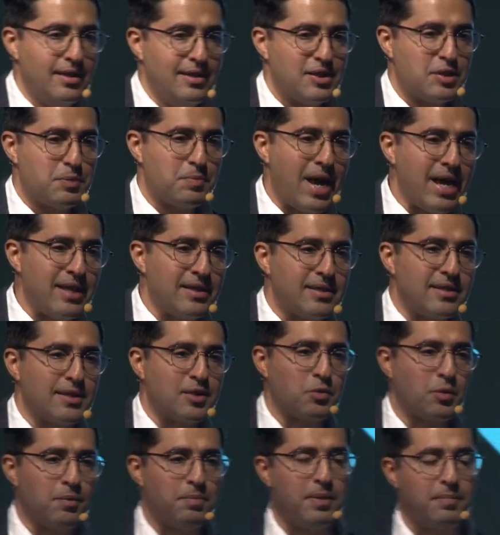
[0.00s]

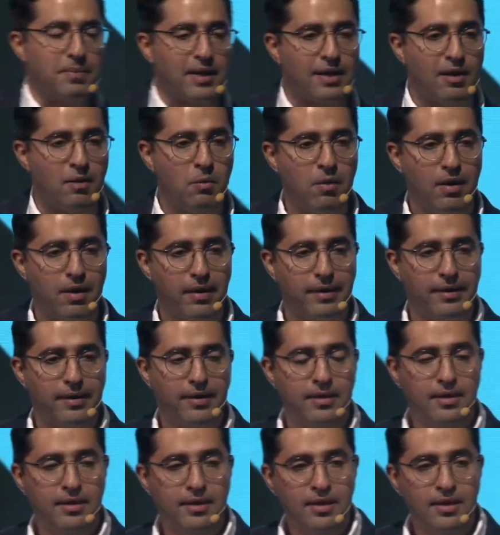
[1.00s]
spaces where people can work.